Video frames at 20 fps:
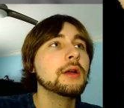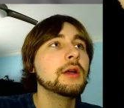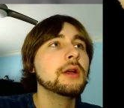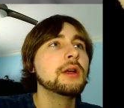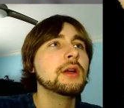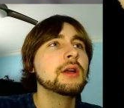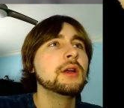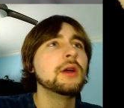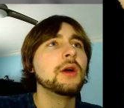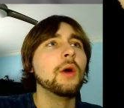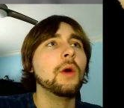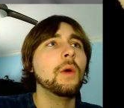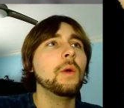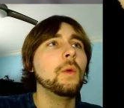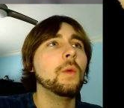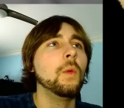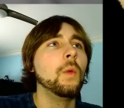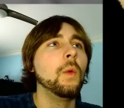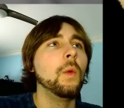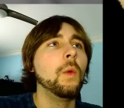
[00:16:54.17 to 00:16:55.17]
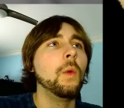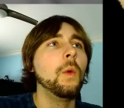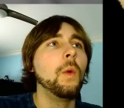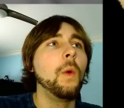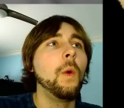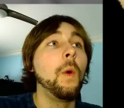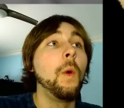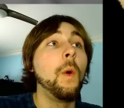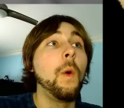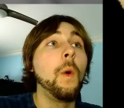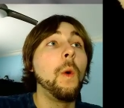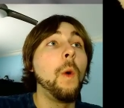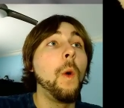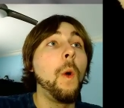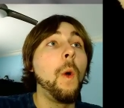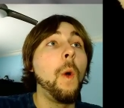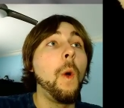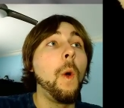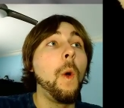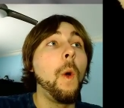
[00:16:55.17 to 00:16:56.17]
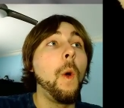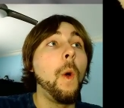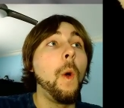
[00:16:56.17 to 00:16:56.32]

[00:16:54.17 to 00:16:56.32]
Nothing is said.